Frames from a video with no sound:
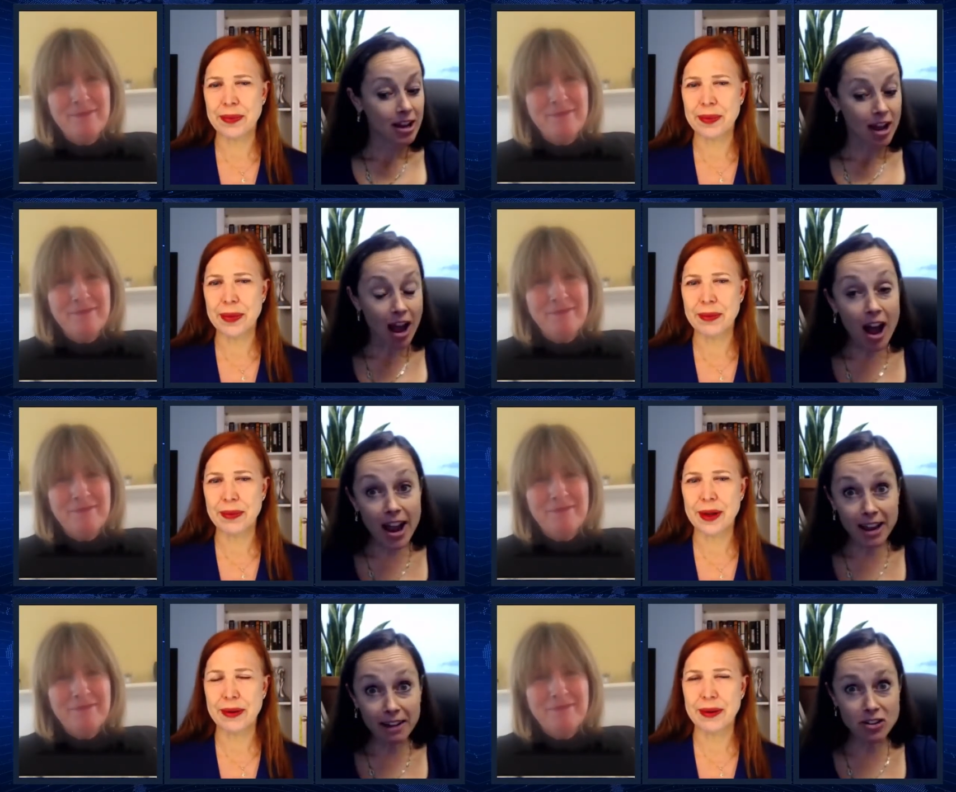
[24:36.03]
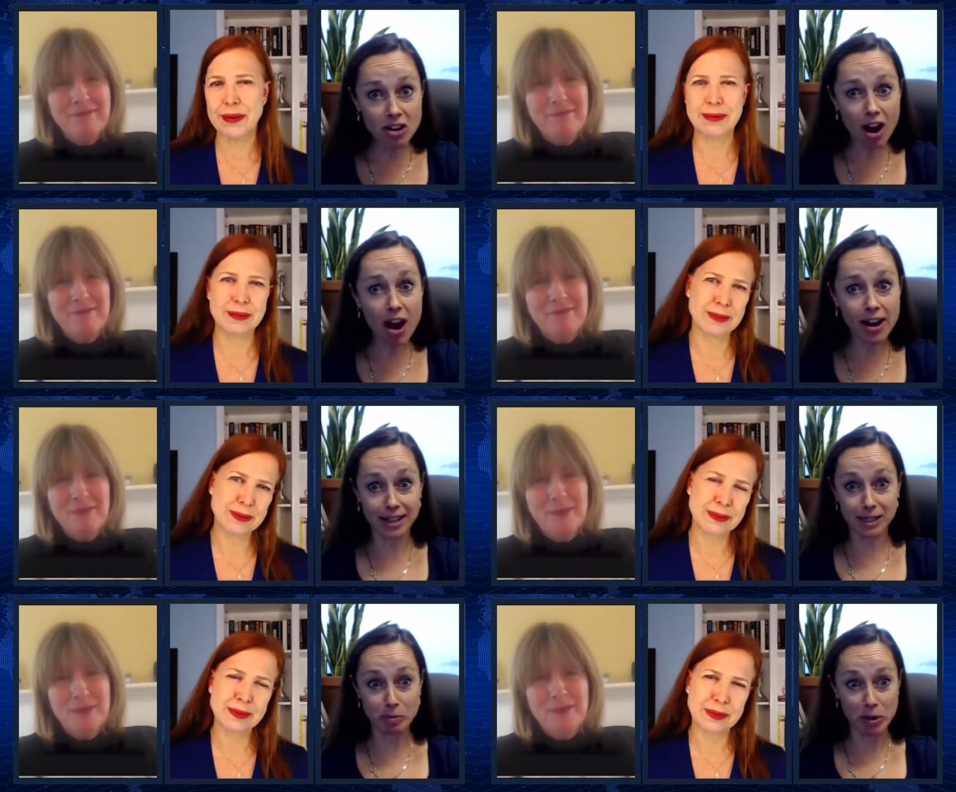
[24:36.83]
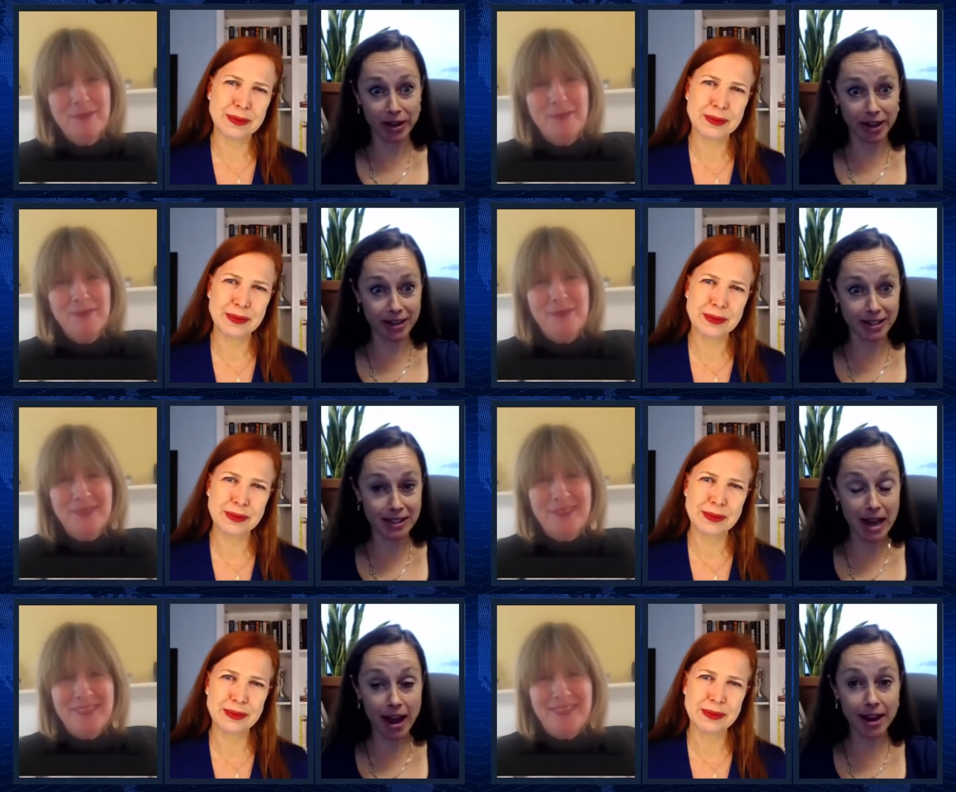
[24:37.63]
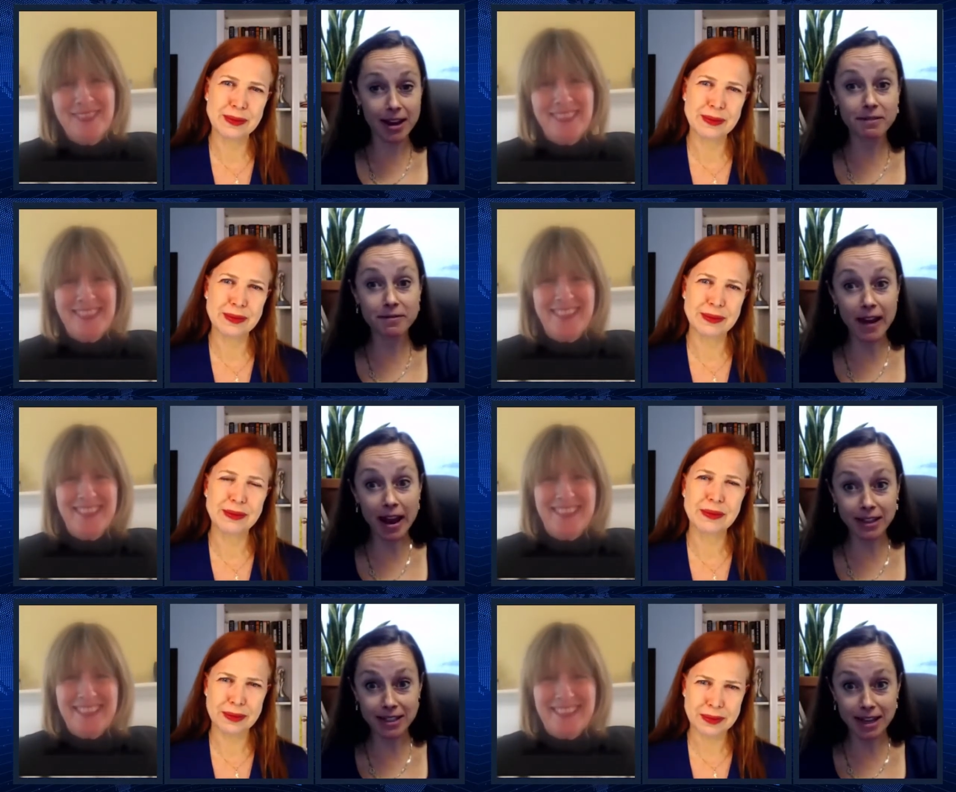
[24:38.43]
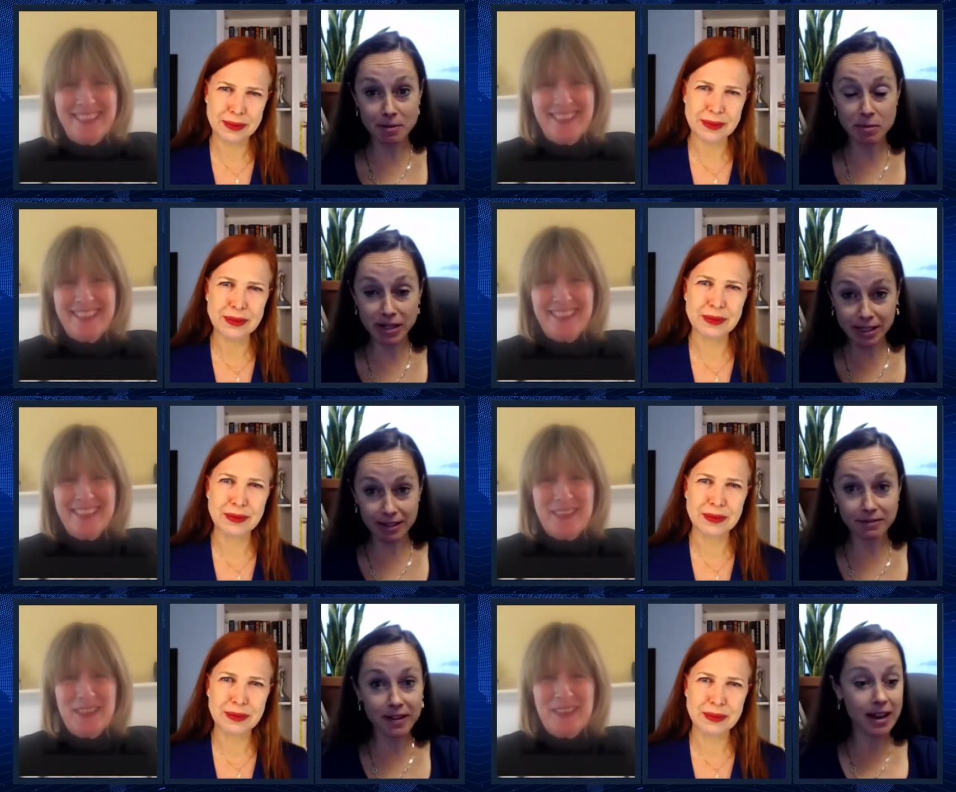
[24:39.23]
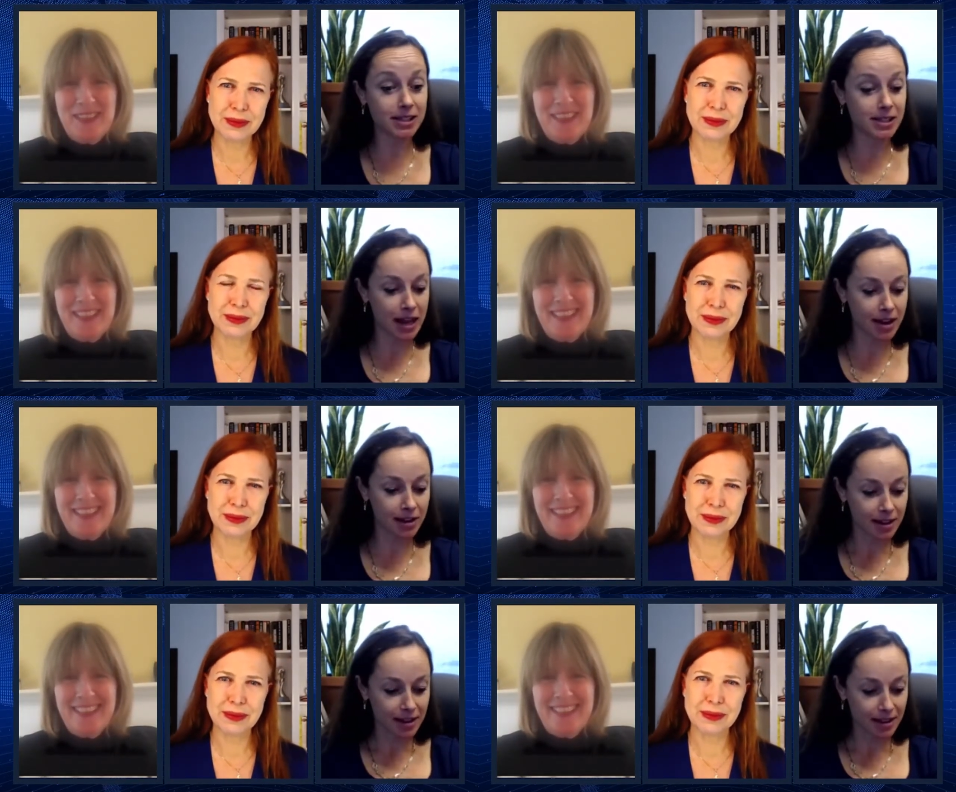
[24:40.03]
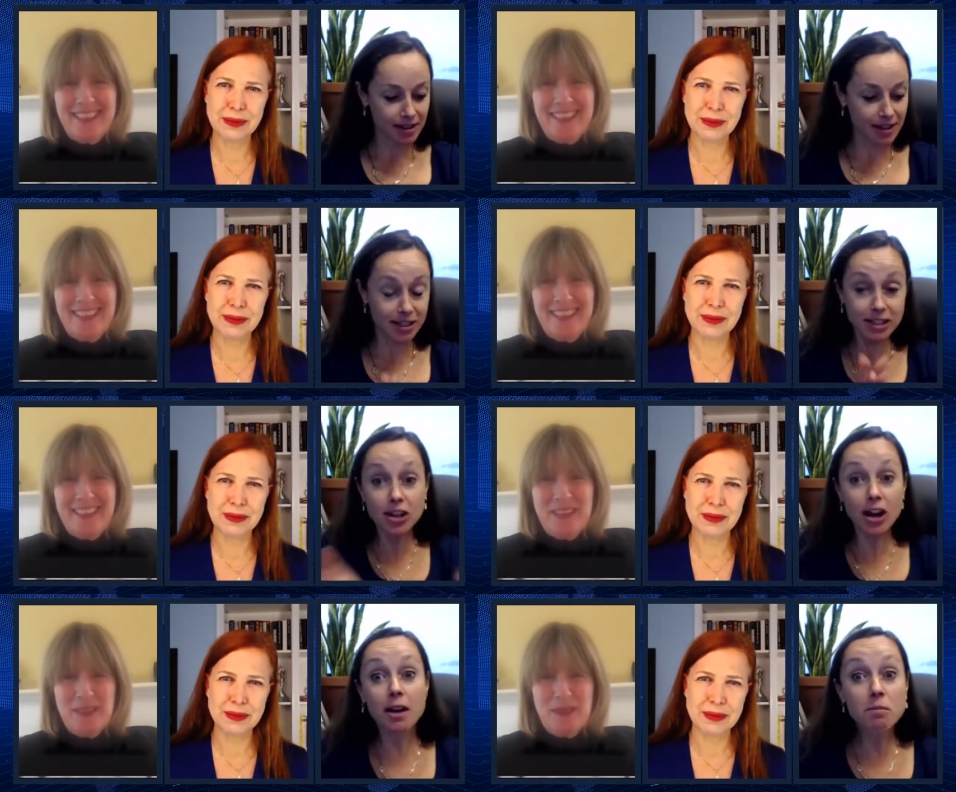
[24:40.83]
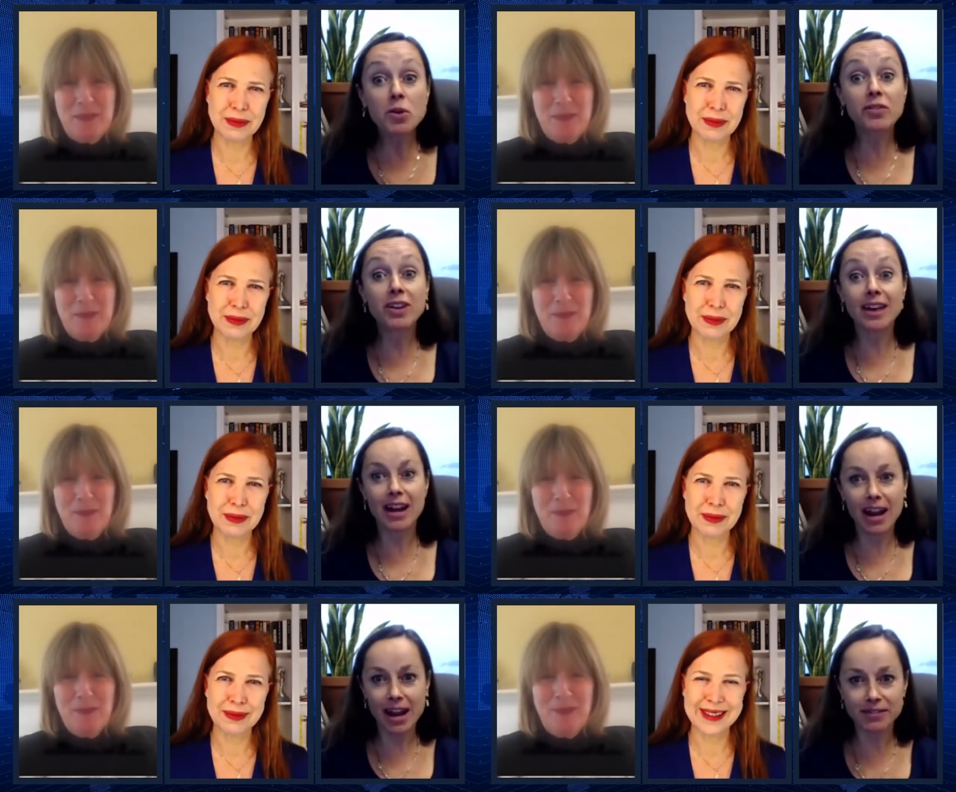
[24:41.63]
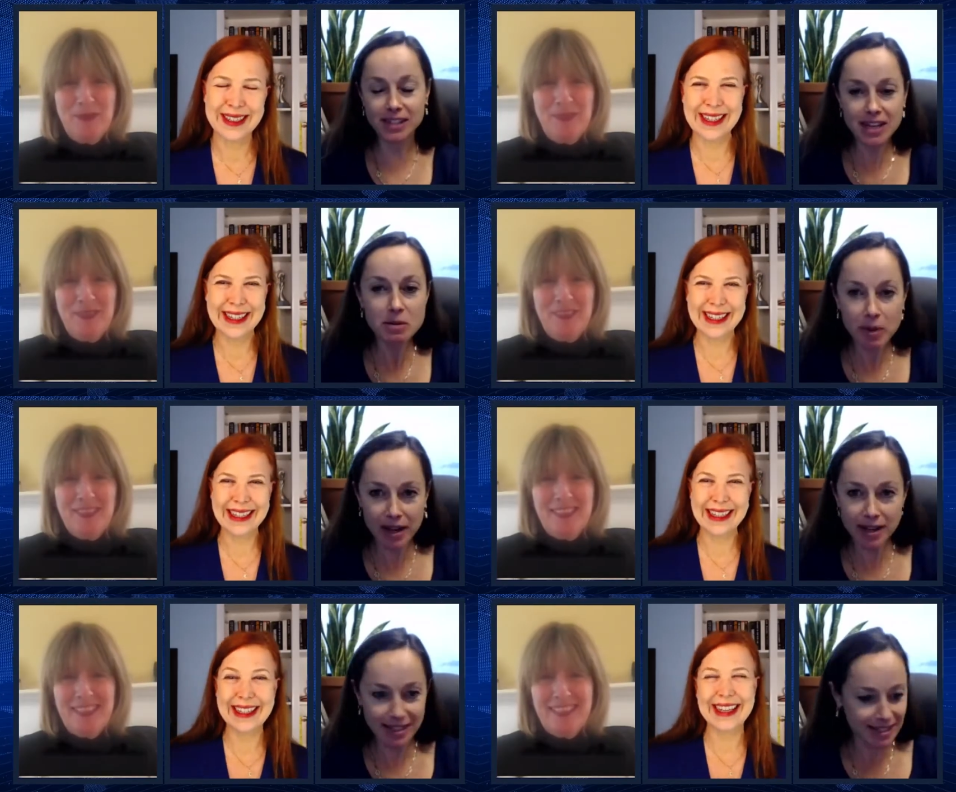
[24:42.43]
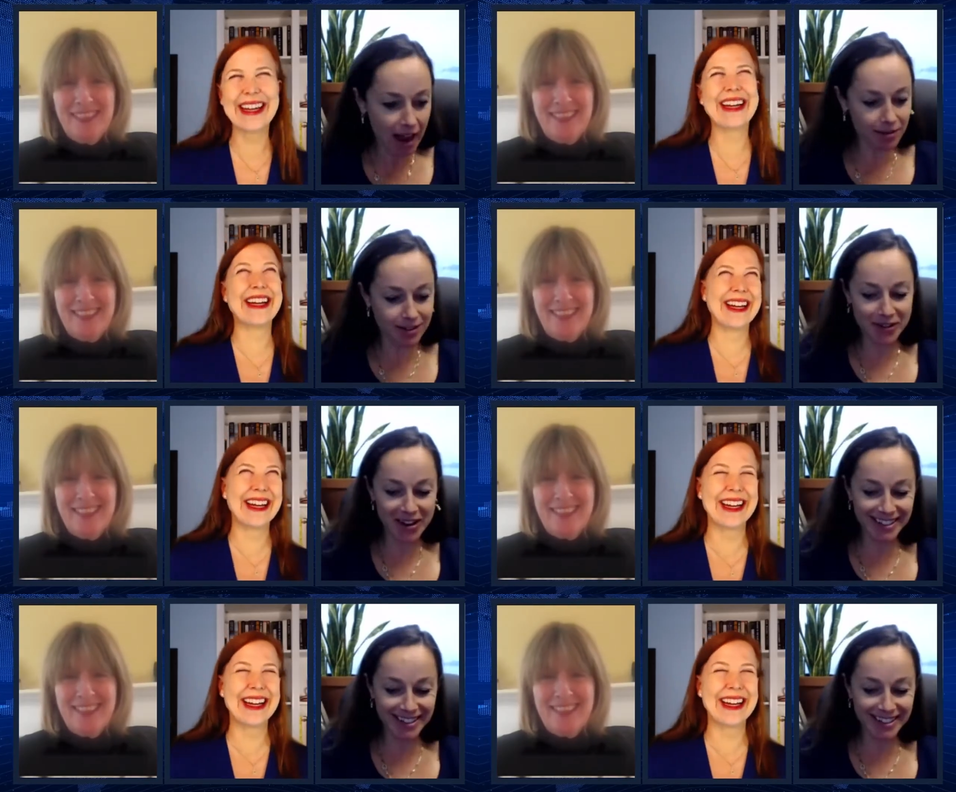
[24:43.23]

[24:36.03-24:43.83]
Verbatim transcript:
Speaker 1: I have not experienced that. And in fact, I must confess that this is not a movie that I have seen, but it sounds very